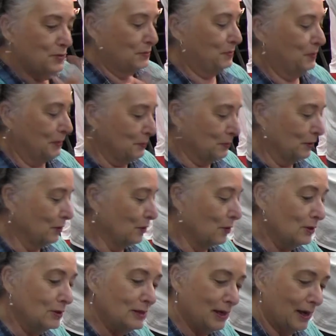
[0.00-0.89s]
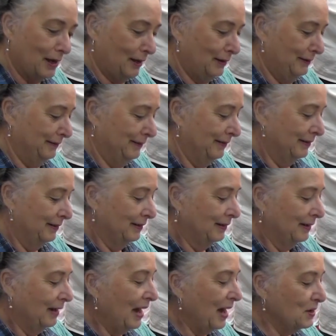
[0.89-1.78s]
with people all day
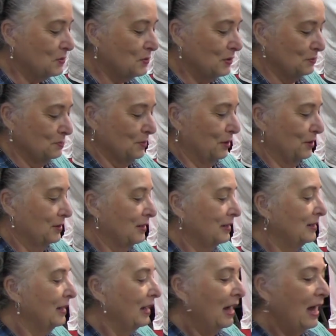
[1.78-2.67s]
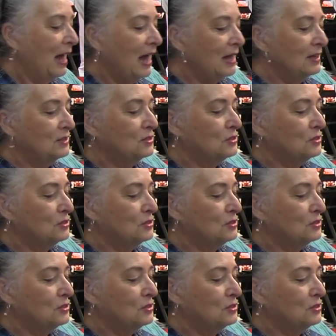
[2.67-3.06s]
at Quilt Market and